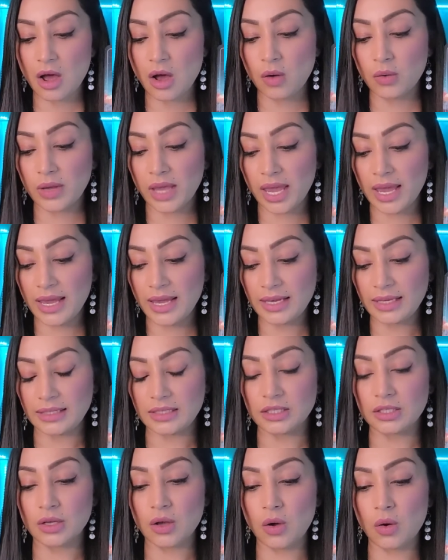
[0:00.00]
Okay,
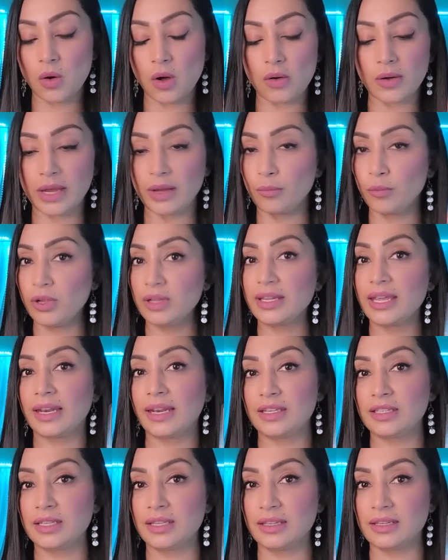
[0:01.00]
so, okay, we'll get
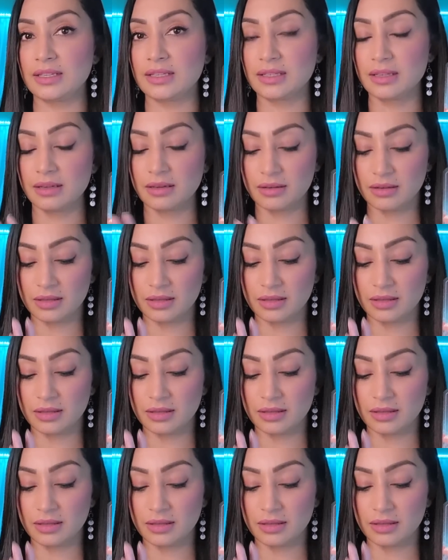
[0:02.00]
into this.